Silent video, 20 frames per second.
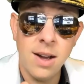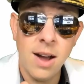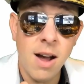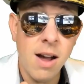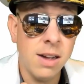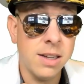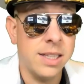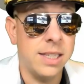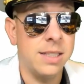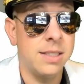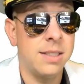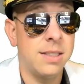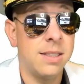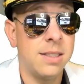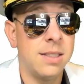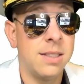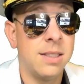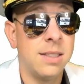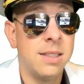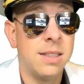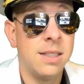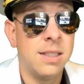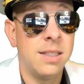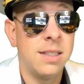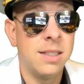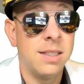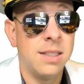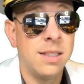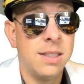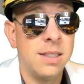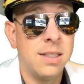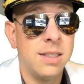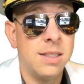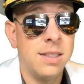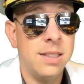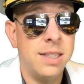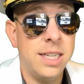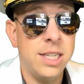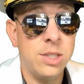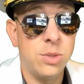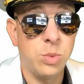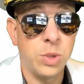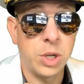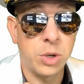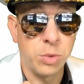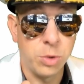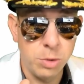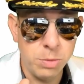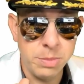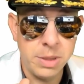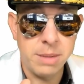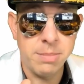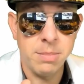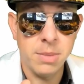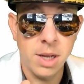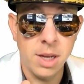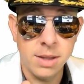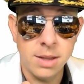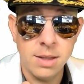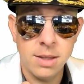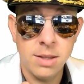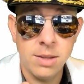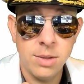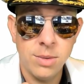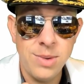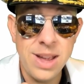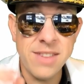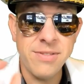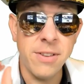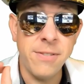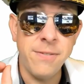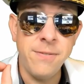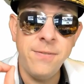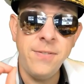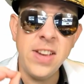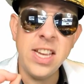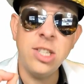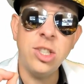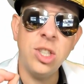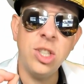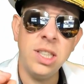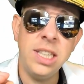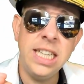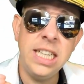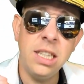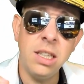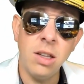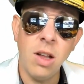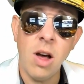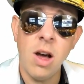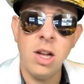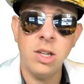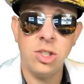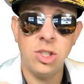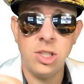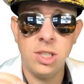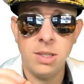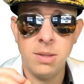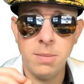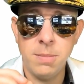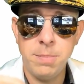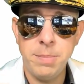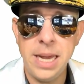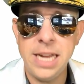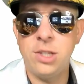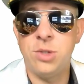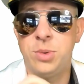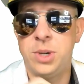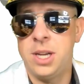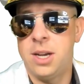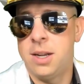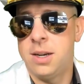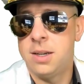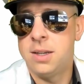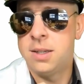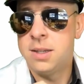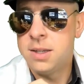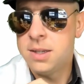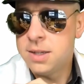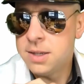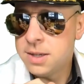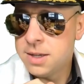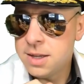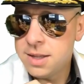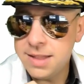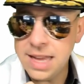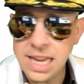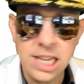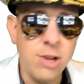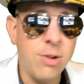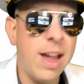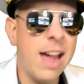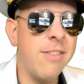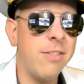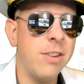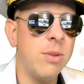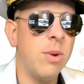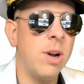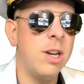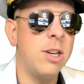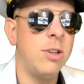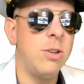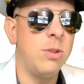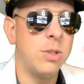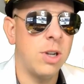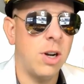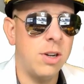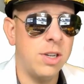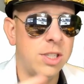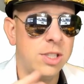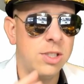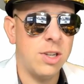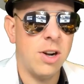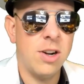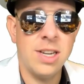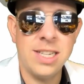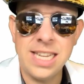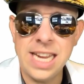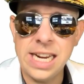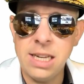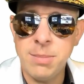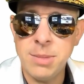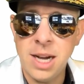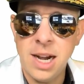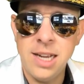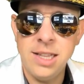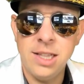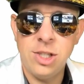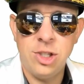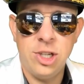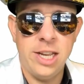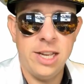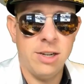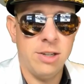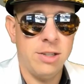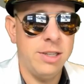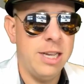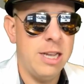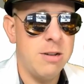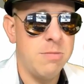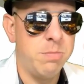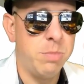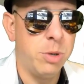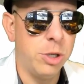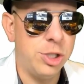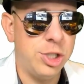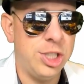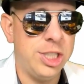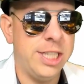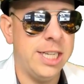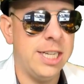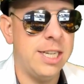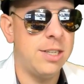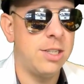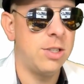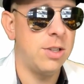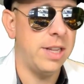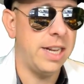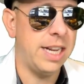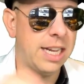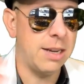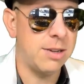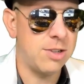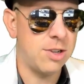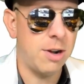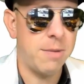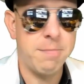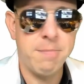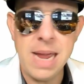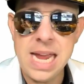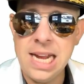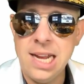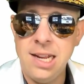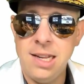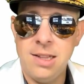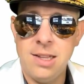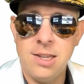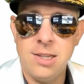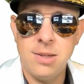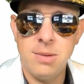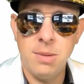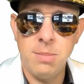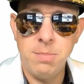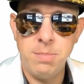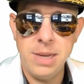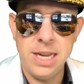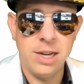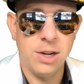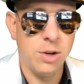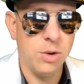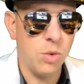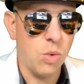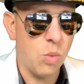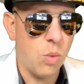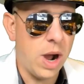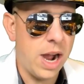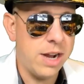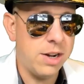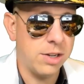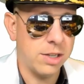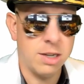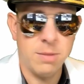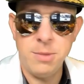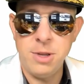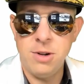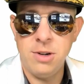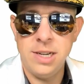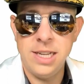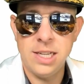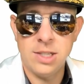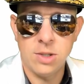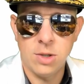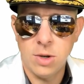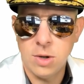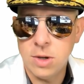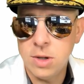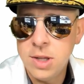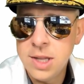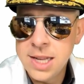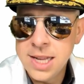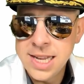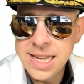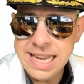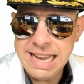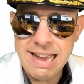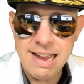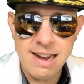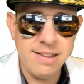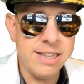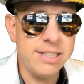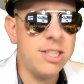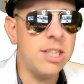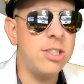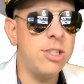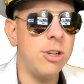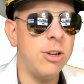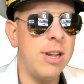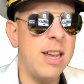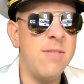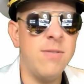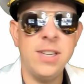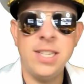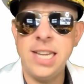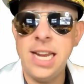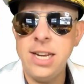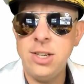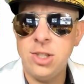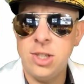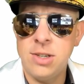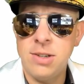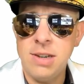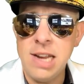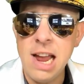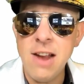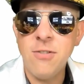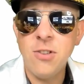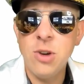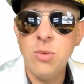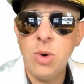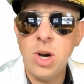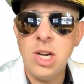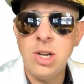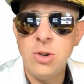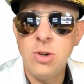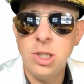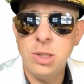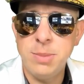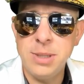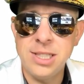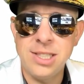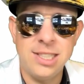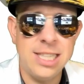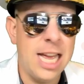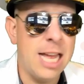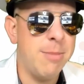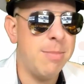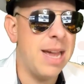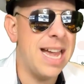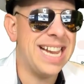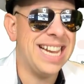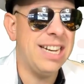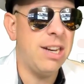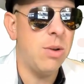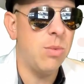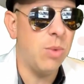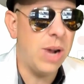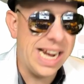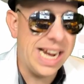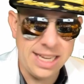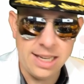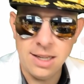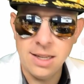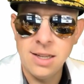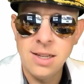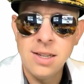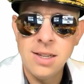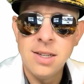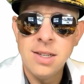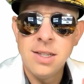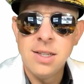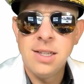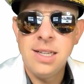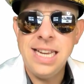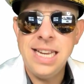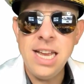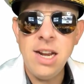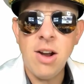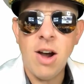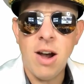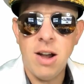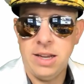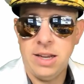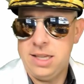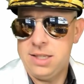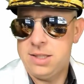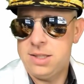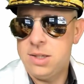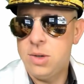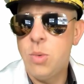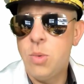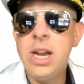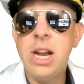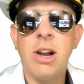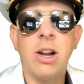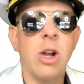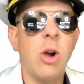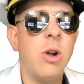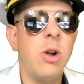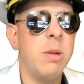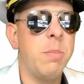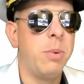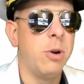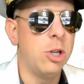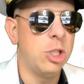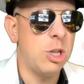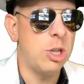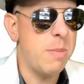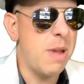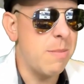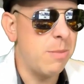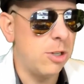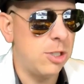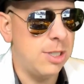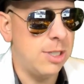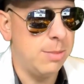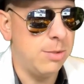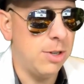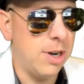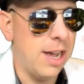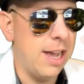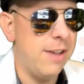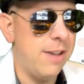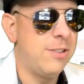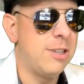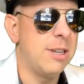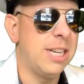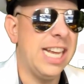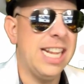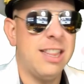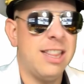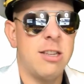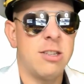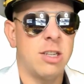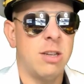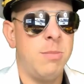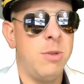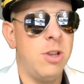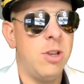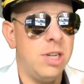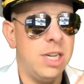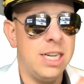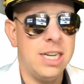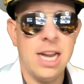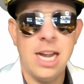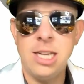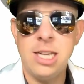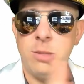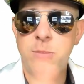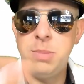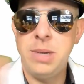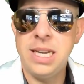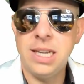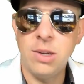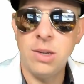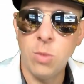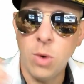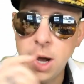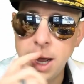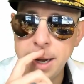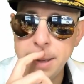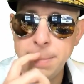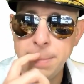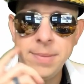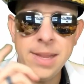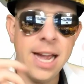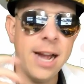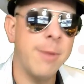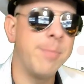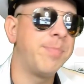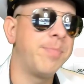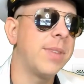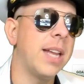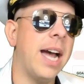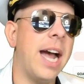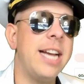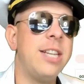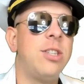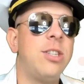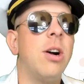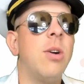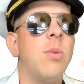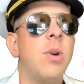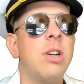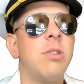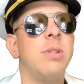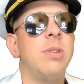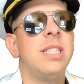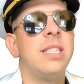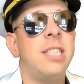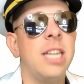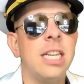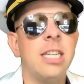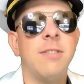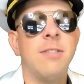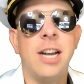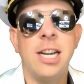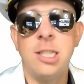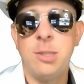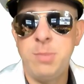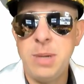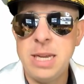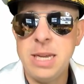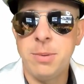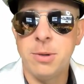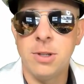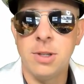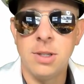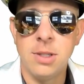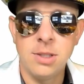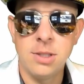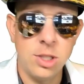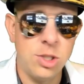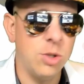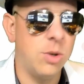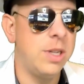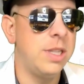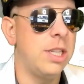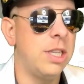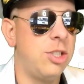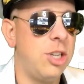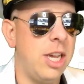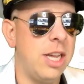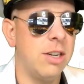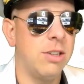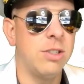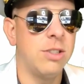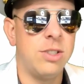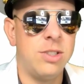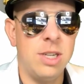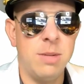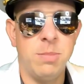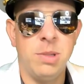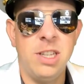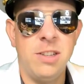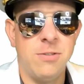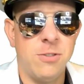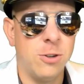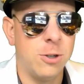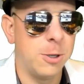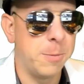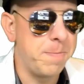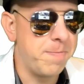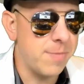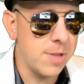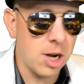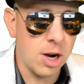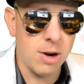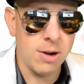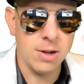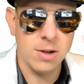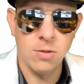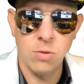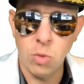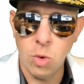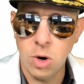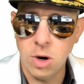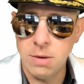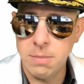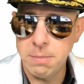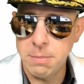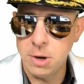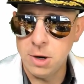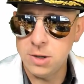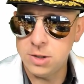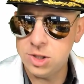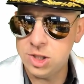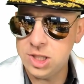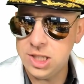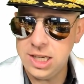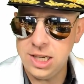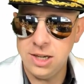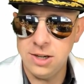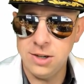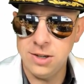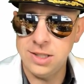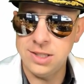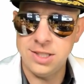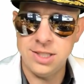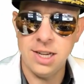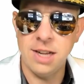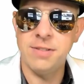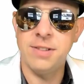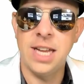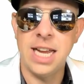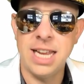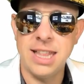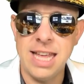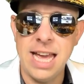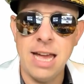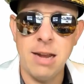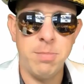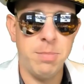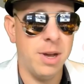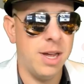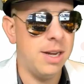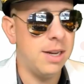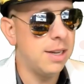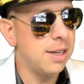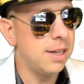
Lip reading: August is recruitment month. We have officially launched Patreon. Thank you everyone who's already started getting behind the channel and pushing it so that I can start making this bigger, wider community as a whole. And this is your invitation, everyone who has been sandbagging and waiting. In August, we are going to push a membership drive to get this community nice, big, and wide. Now, I don't want to incentivize people to join the channel simply for Ark of War merch, gear, and stuff like that. But